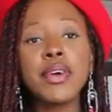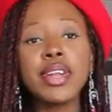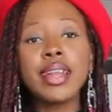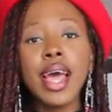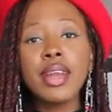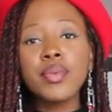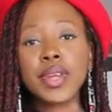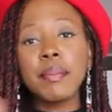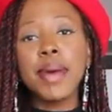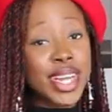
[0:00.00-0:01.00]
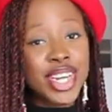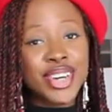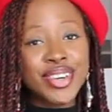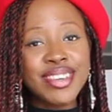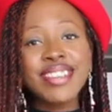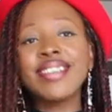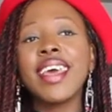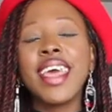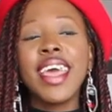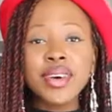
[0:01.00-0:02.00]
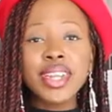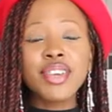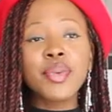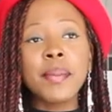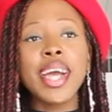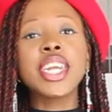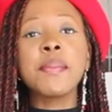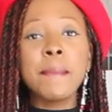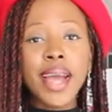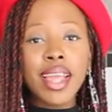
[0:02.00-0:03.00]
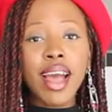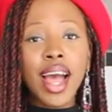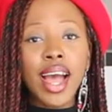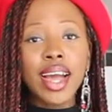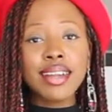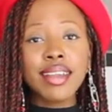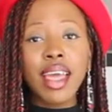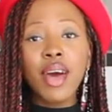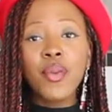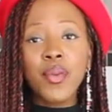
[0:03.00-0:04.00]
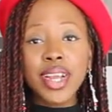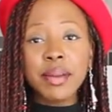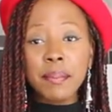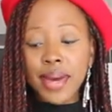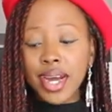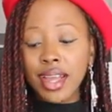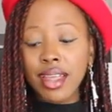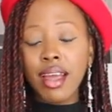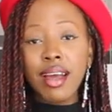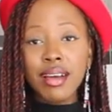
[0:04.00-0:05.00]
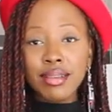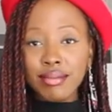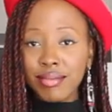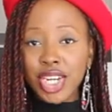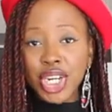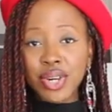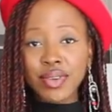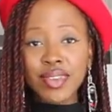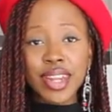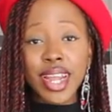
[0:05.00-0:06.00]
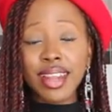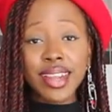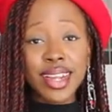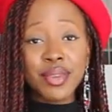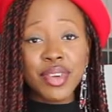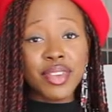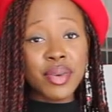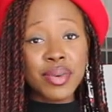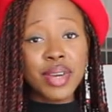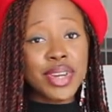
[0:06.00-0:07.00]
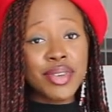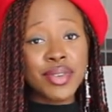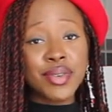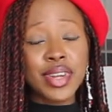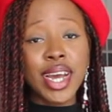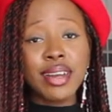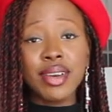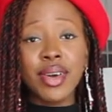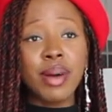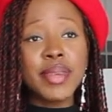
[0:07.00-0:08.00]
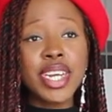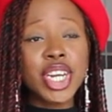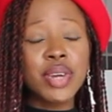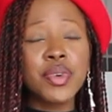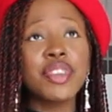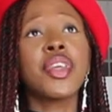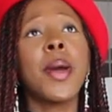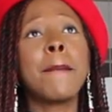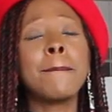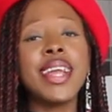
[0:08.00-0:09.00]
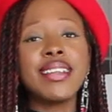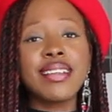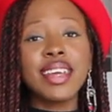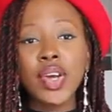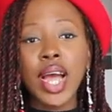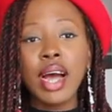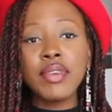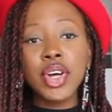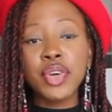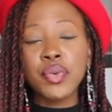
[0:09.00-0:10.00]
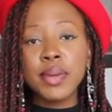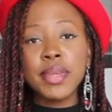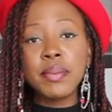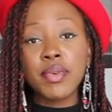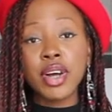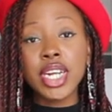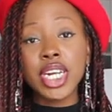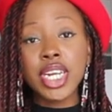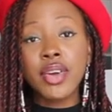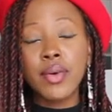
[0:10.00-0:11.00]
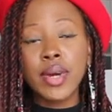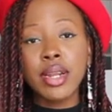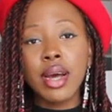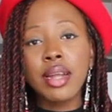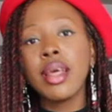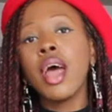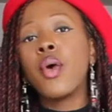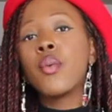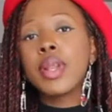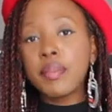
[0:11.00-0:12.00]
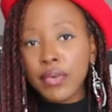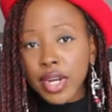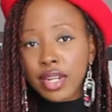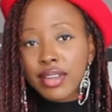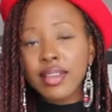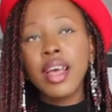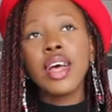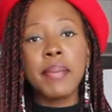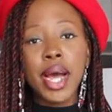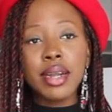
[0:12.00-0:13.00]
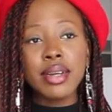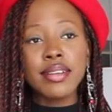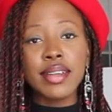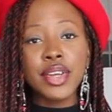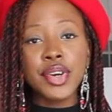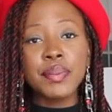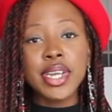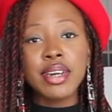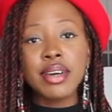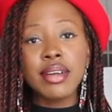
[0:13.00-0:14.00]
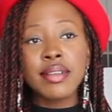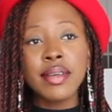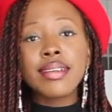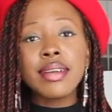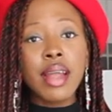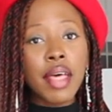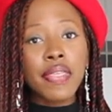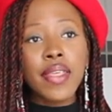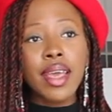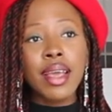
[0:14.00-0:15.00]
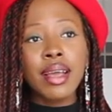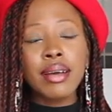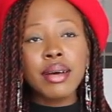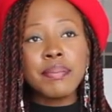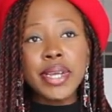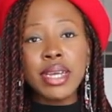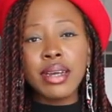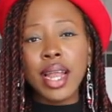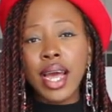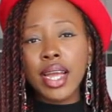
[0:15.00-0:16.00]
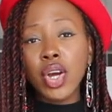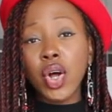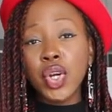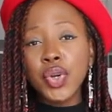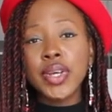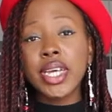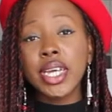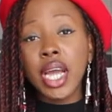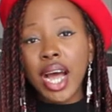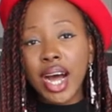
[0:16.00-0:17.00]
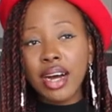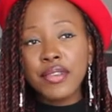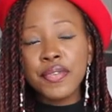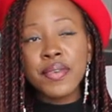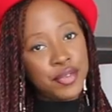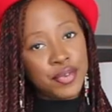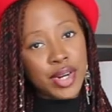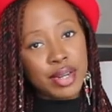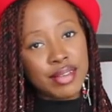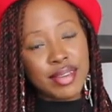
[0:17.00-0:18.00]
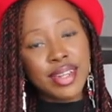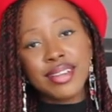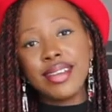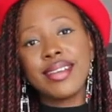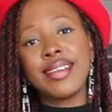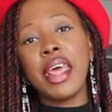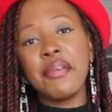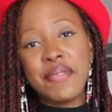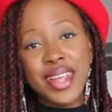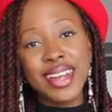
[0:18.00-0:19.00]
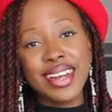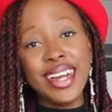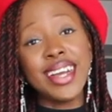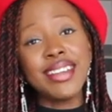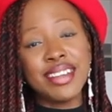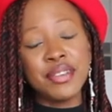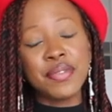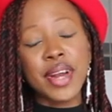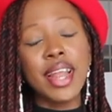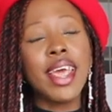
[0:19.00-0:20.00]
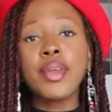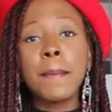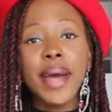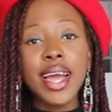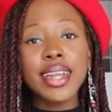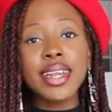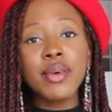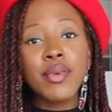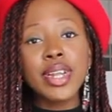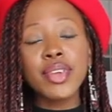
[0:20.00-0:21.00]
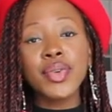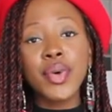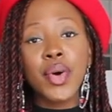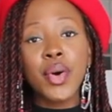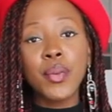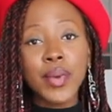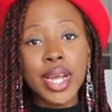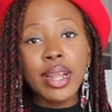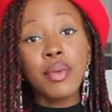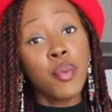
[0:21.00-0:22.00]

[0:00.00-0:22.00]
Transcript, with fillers: paired that with my shoes. I wanted to match my hat with my shoes, and I think it was a great way to do that. The combination was amazing. You have a creamy brown shade going on with prints. Balance here because it's nothing being like or looking off. Different. It's definitely different. The bag that I wanted to go with